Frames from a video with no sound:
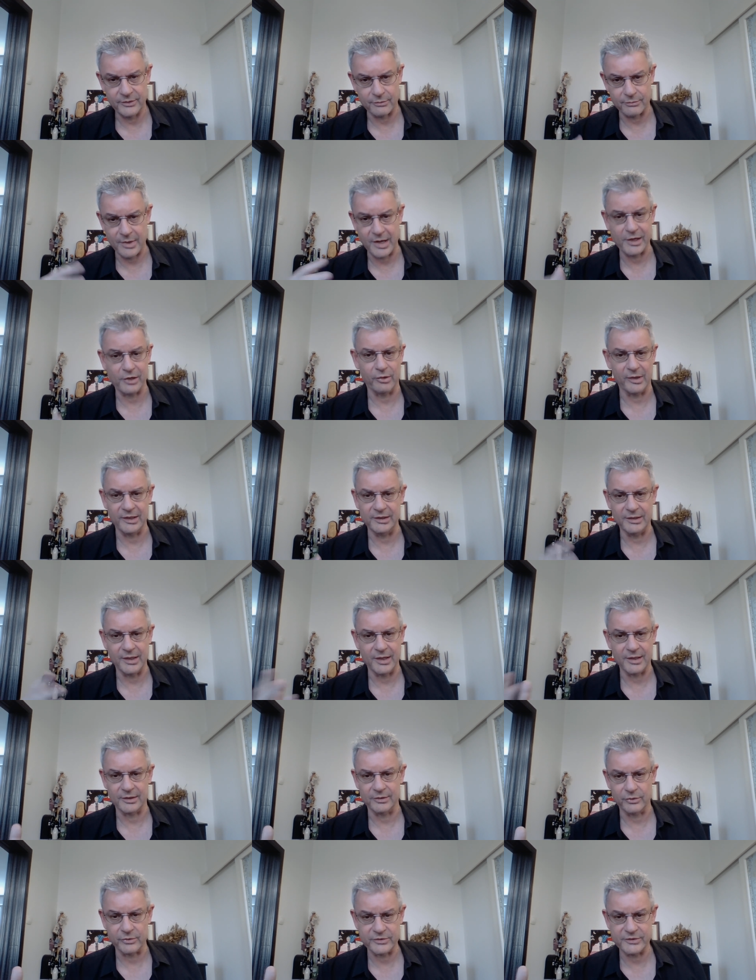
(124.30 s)
the regular
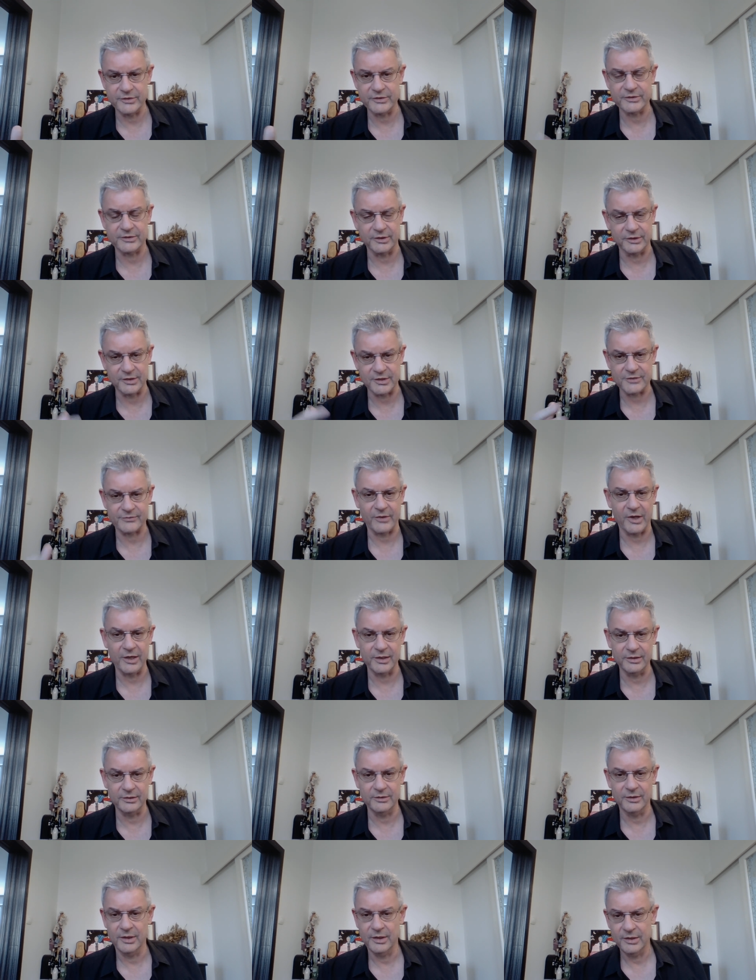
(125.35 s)
diagnosis that is
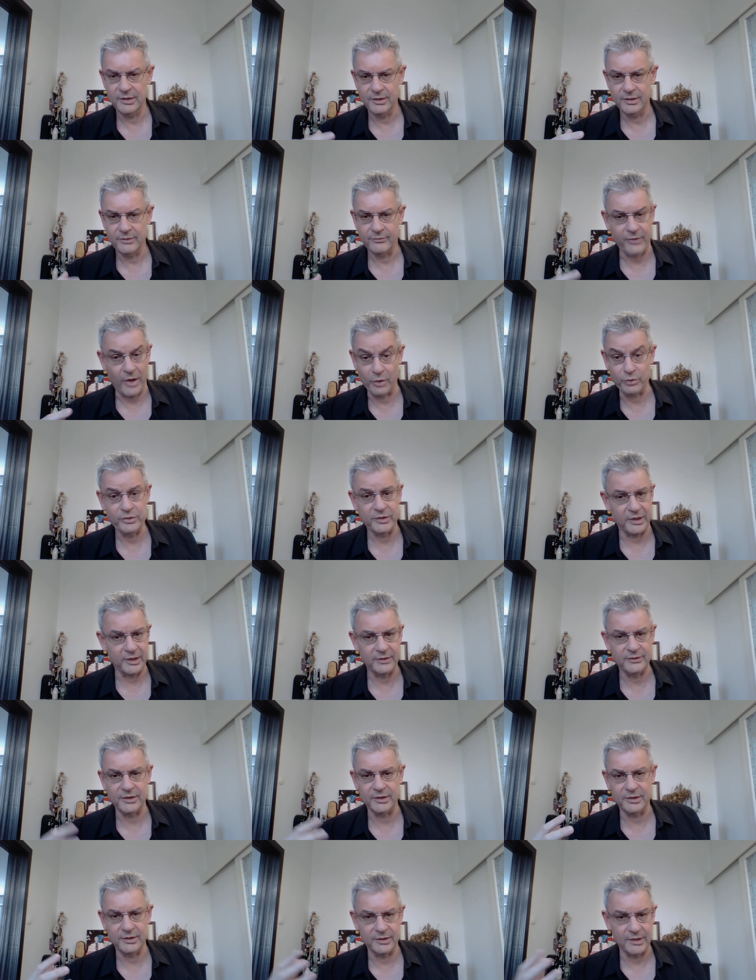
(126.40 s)
found
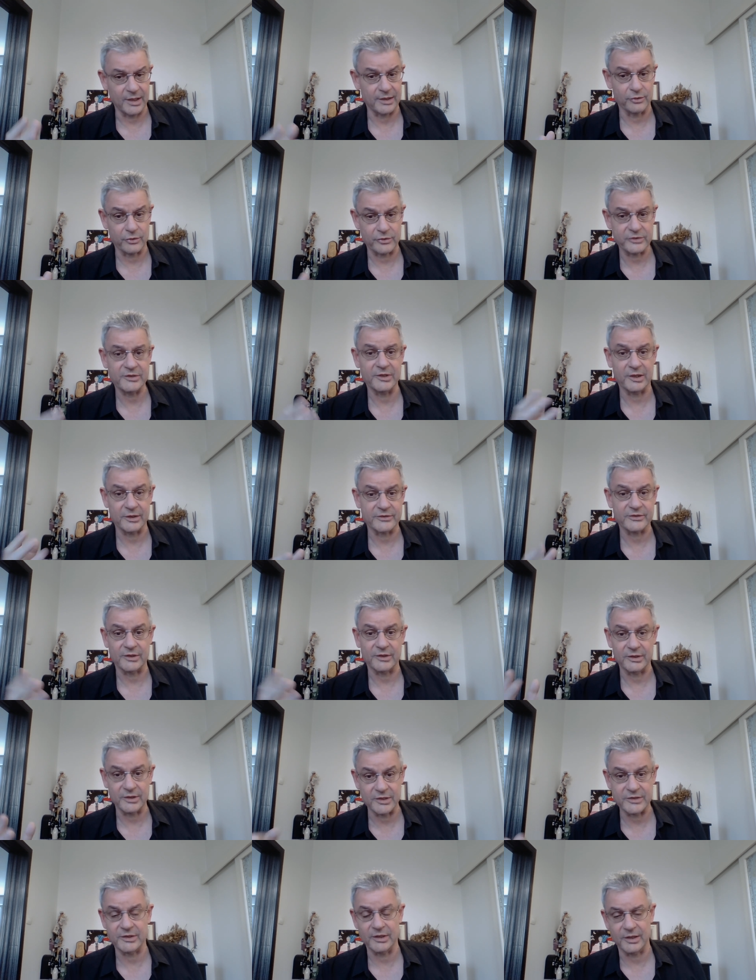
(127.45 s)
in the Diagnostic and
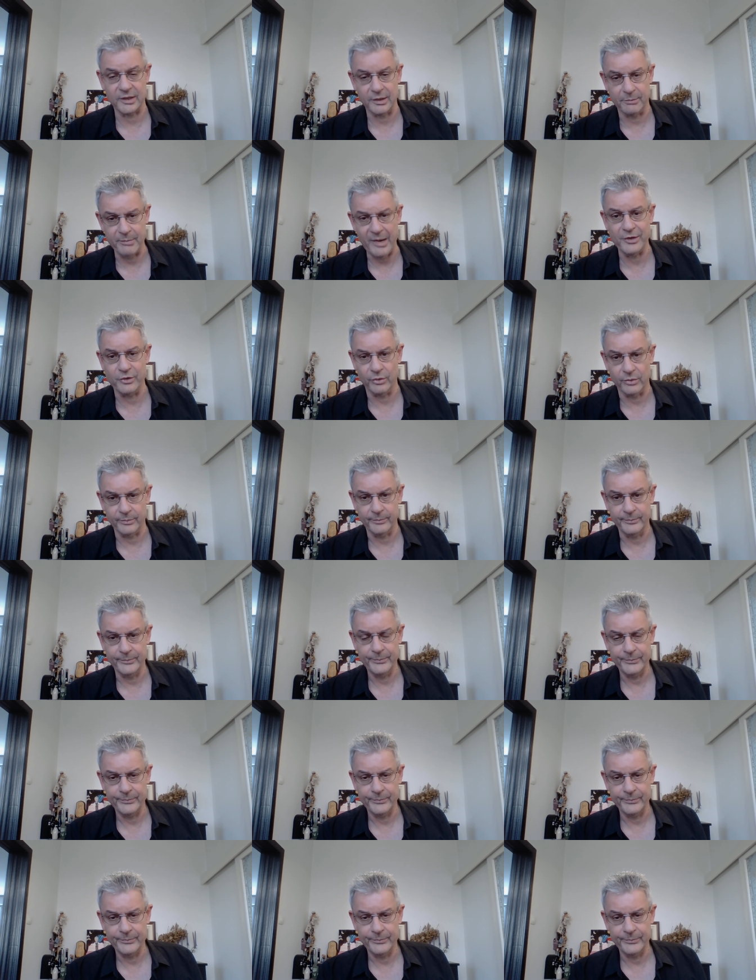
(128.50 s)
Statistical Manual.